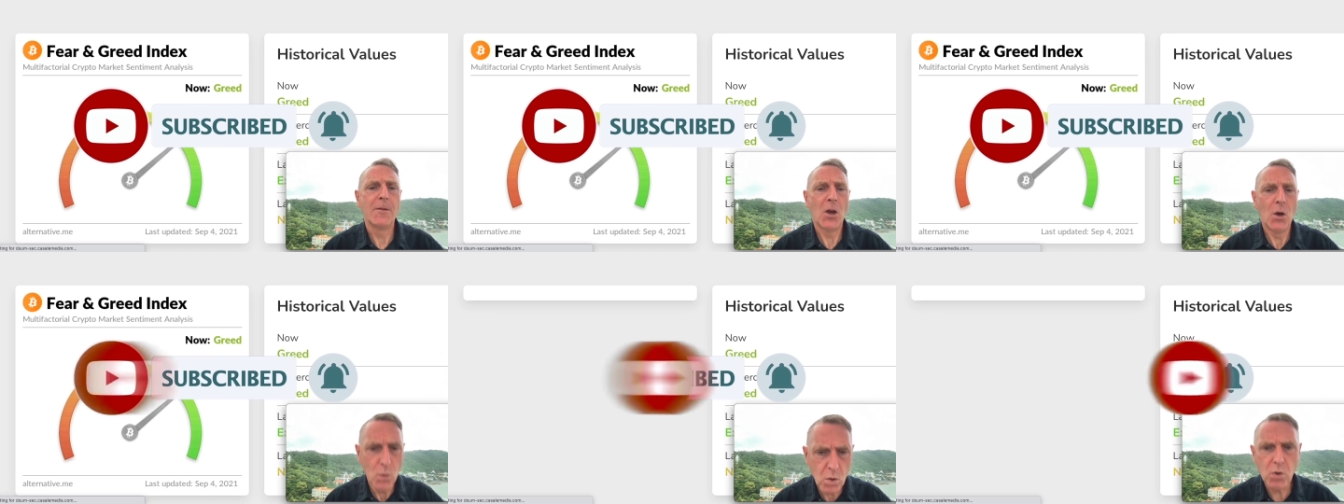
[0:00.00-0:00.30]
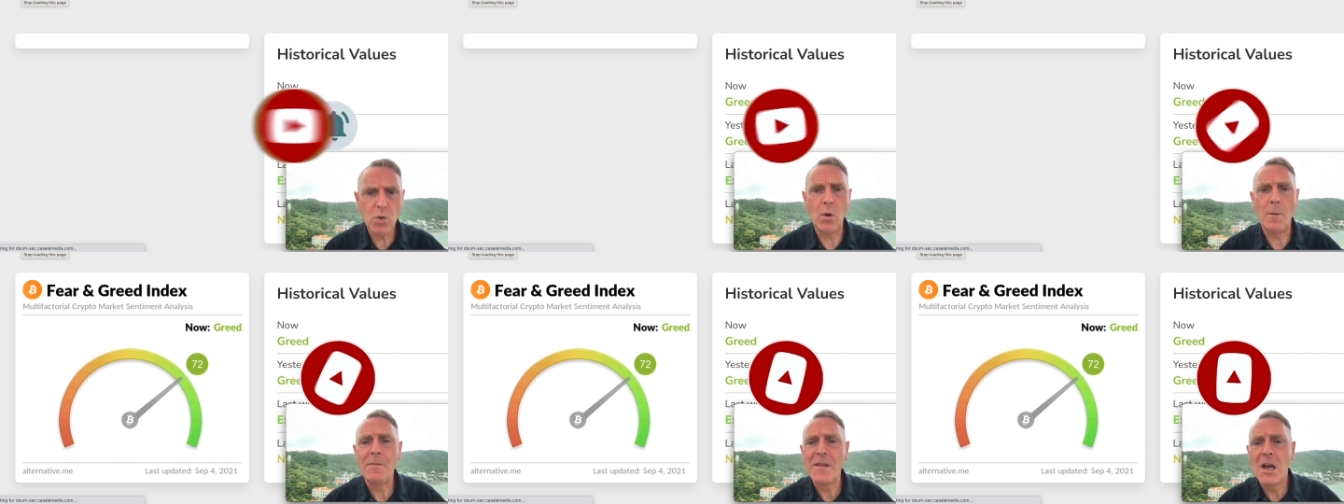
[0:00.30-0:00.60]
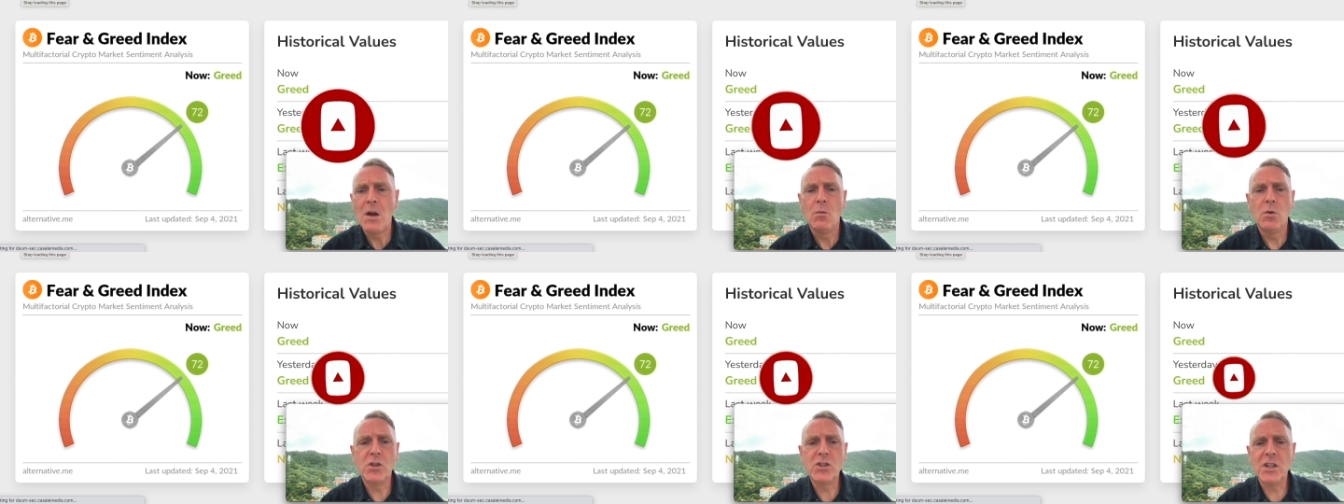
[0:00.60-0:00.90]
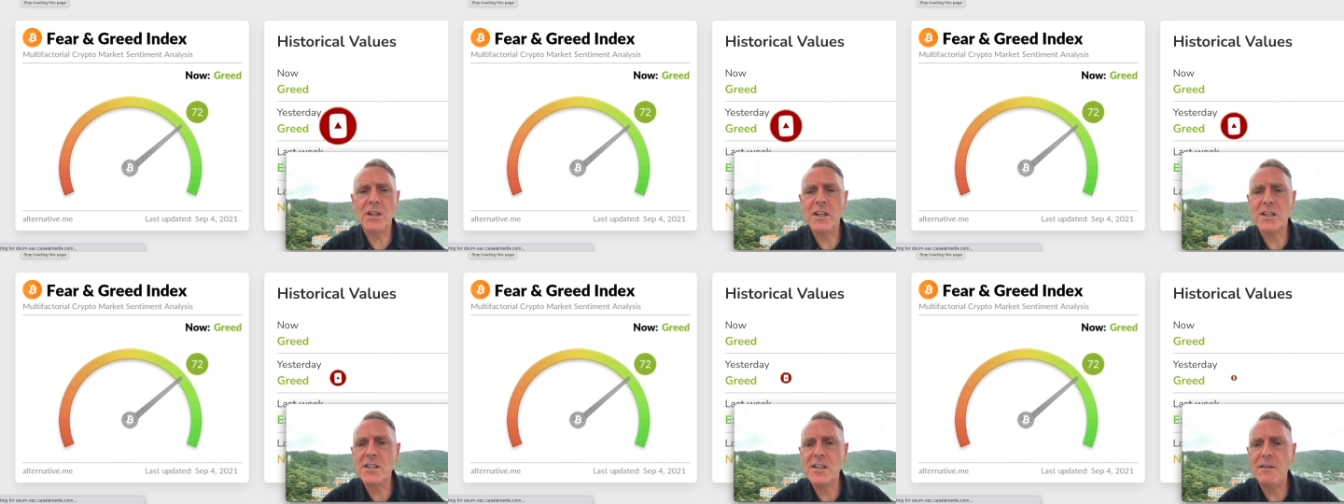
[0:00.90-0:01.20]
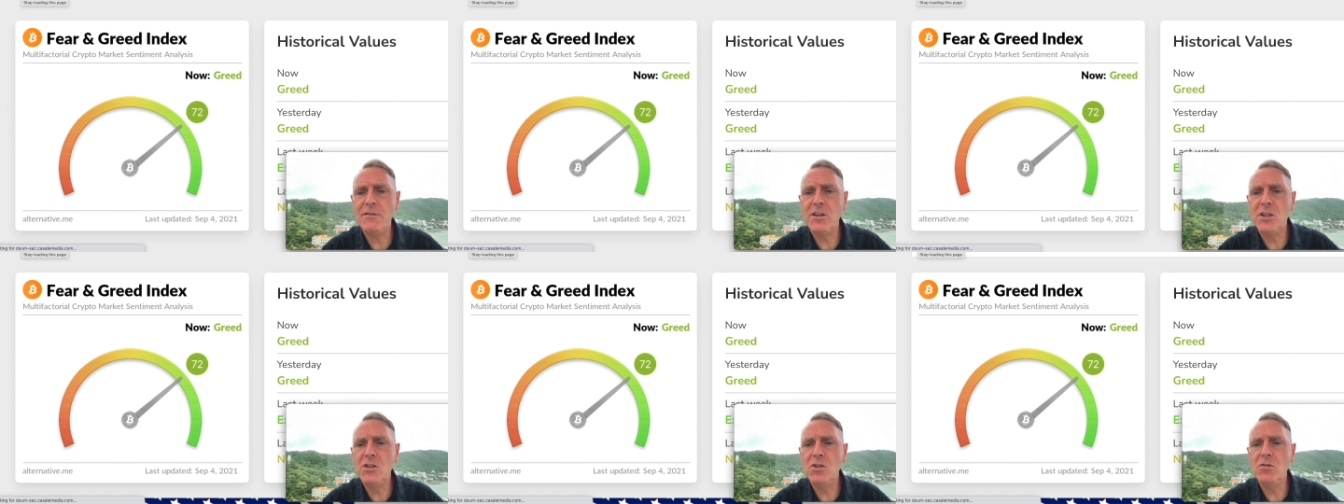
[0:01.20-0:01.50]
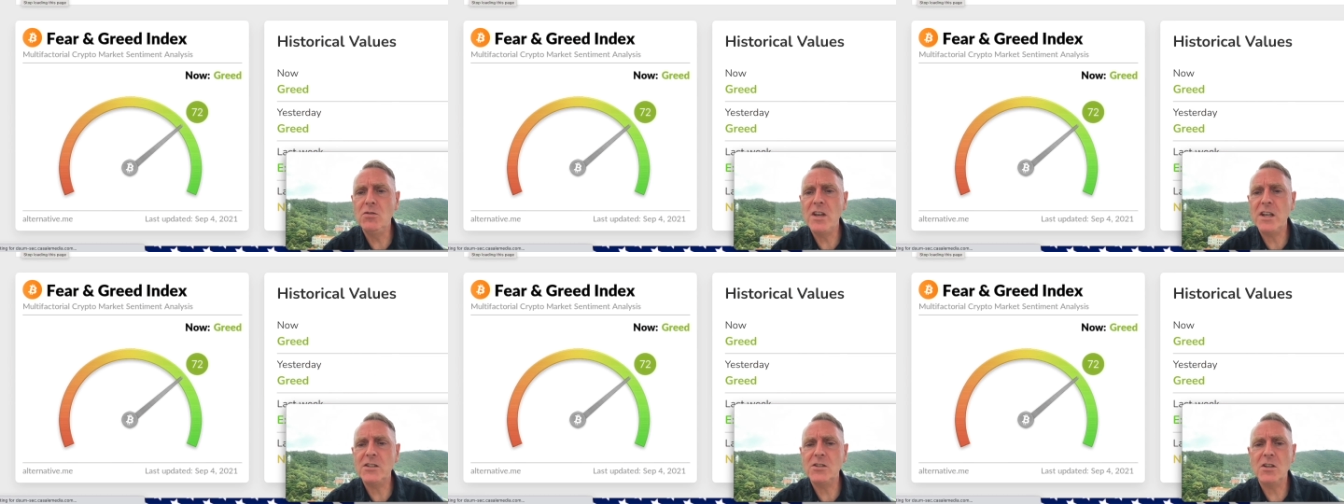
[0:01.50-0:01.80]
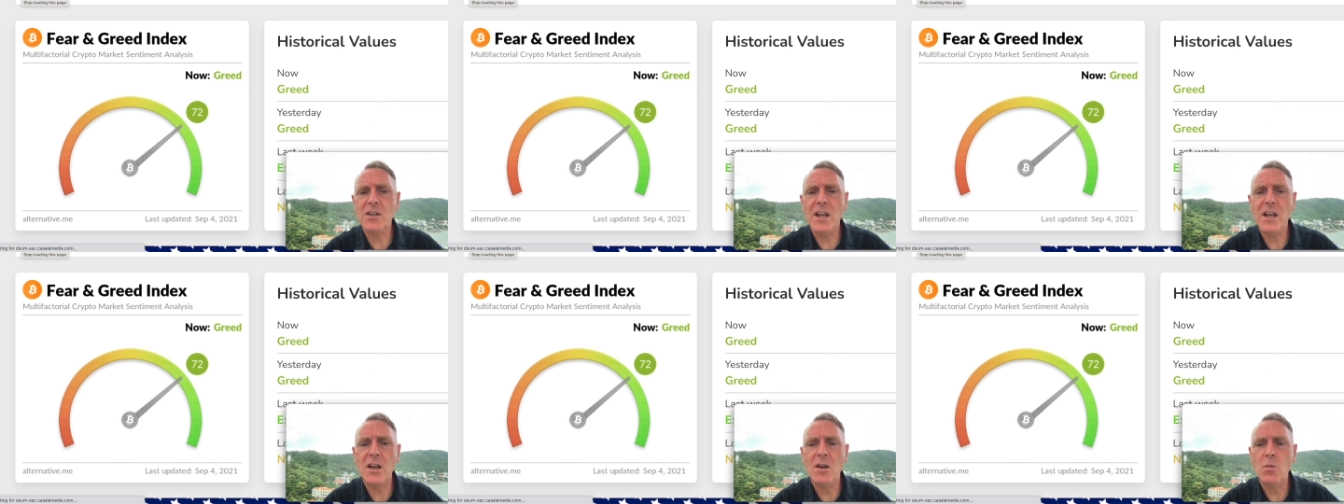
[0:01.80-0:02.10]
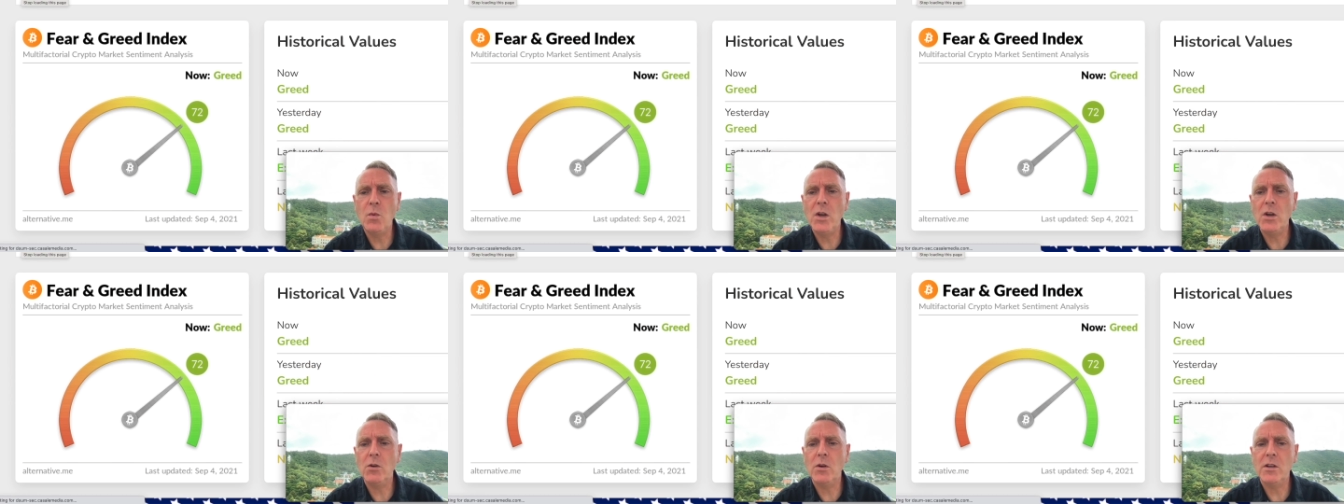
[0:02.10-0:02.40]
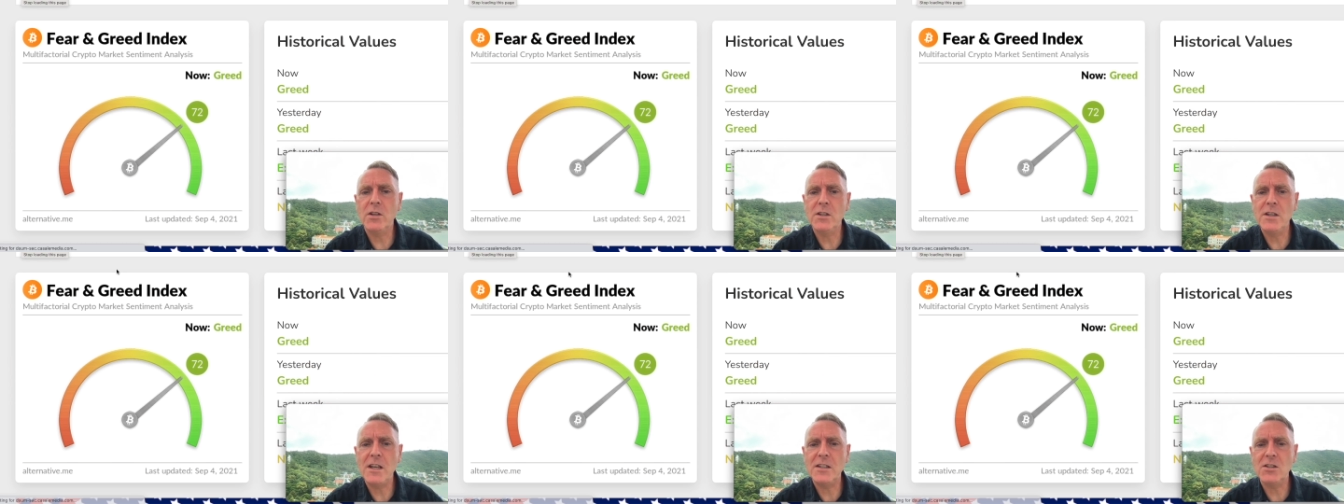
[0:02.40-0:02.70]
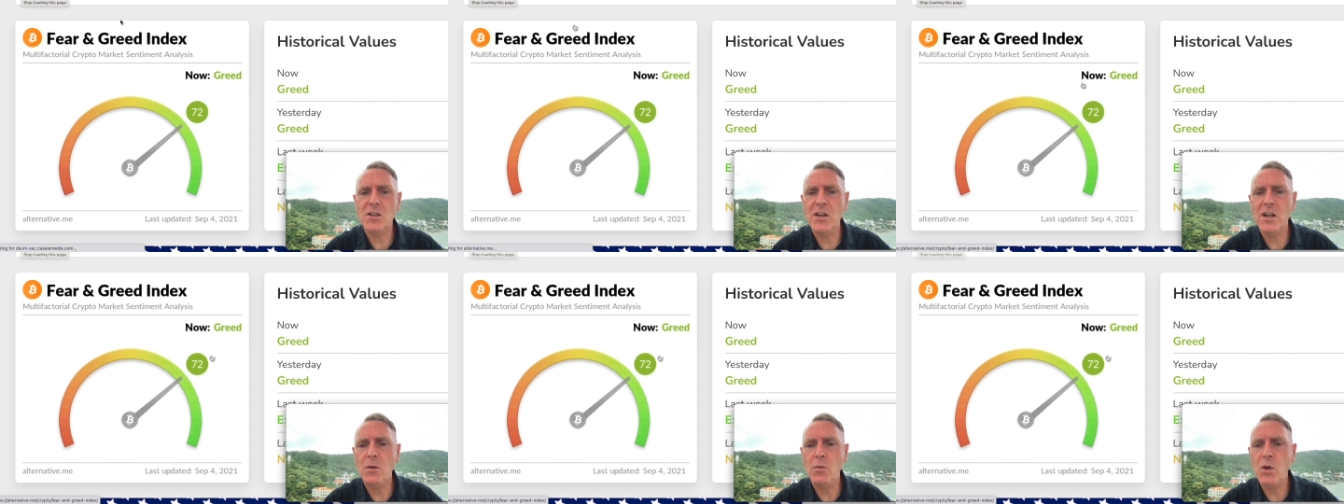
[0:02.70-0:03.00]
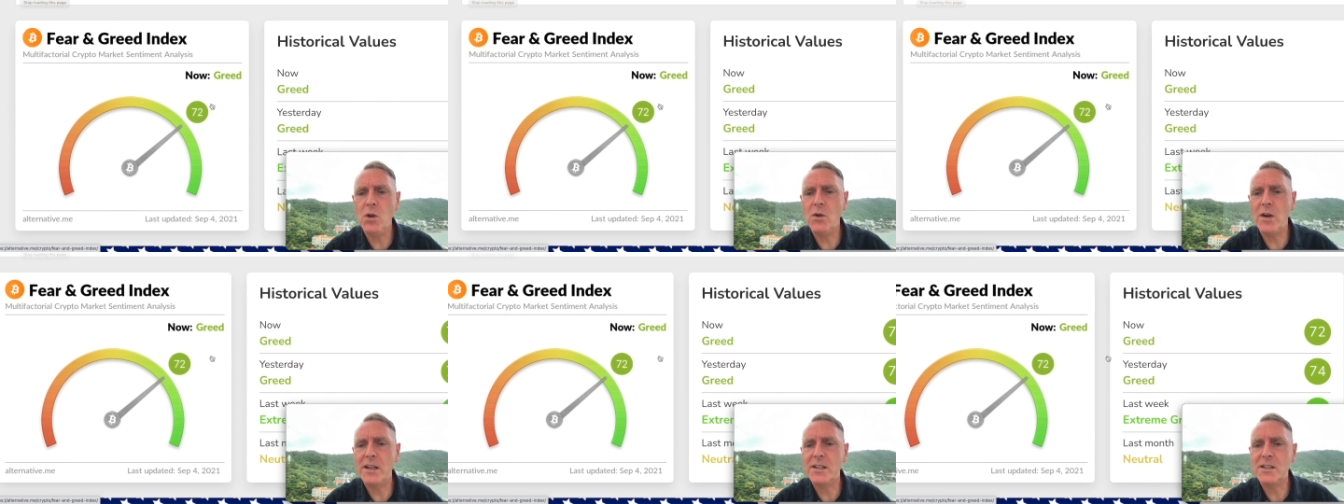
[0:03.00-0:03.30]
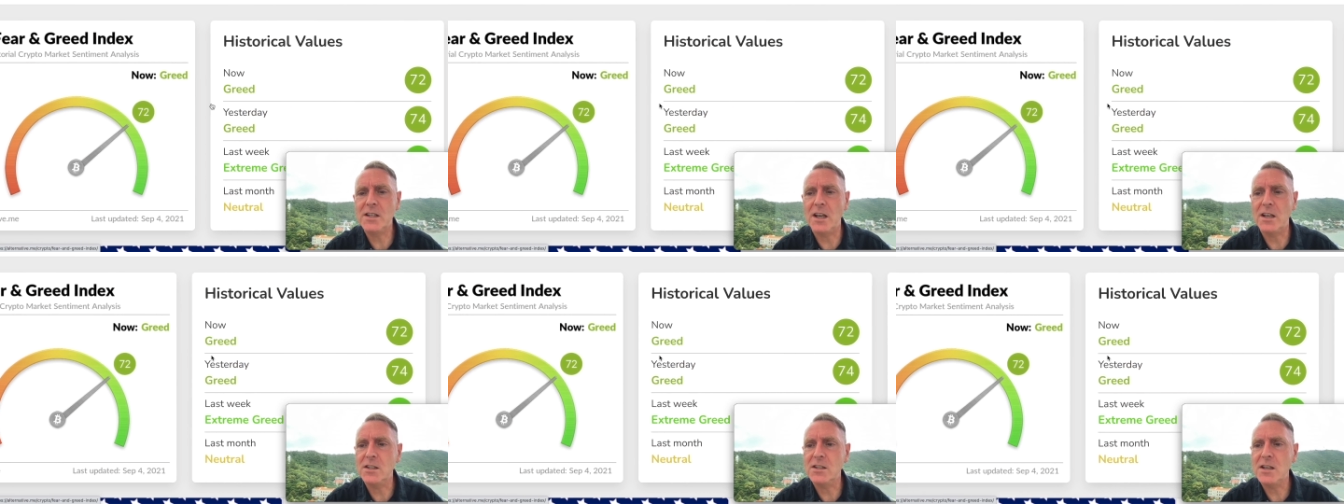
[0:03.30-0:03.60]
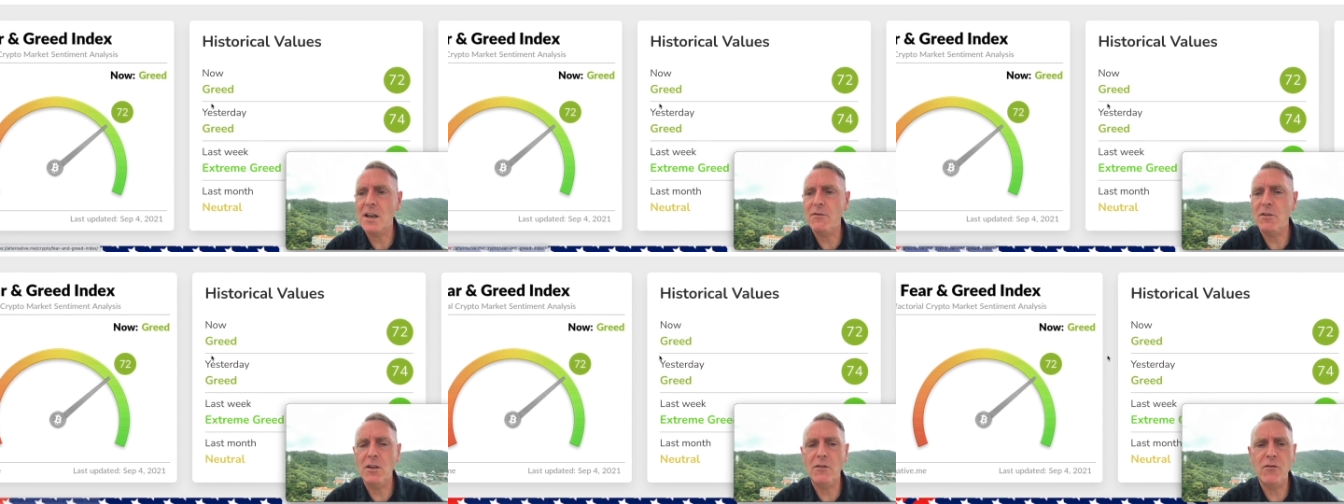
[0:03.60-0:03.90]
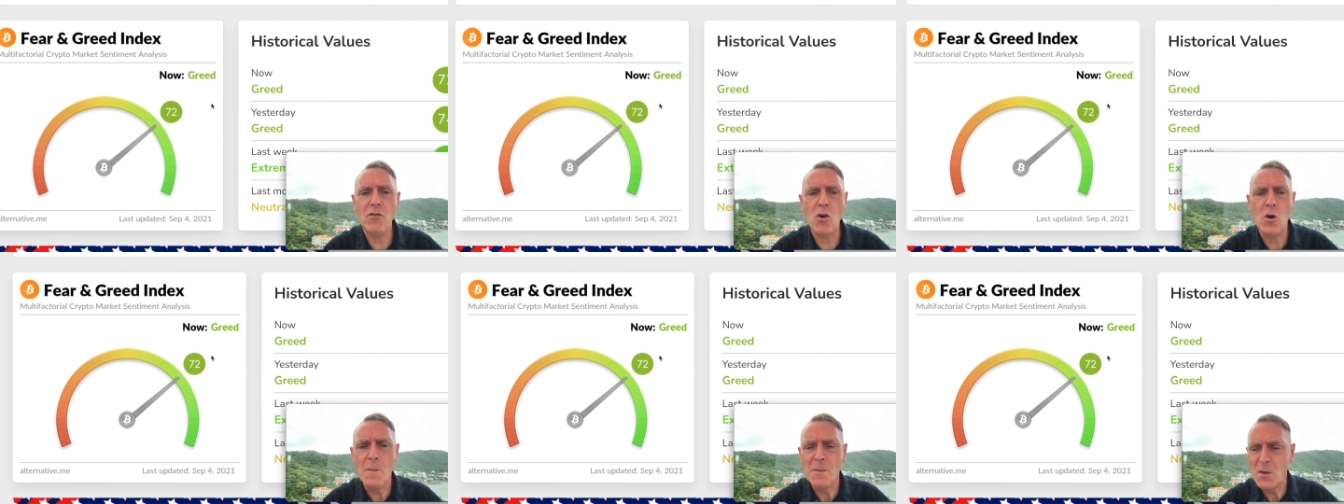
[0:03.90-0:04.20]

Woo, we're still at 72. Yesterday we were at 74.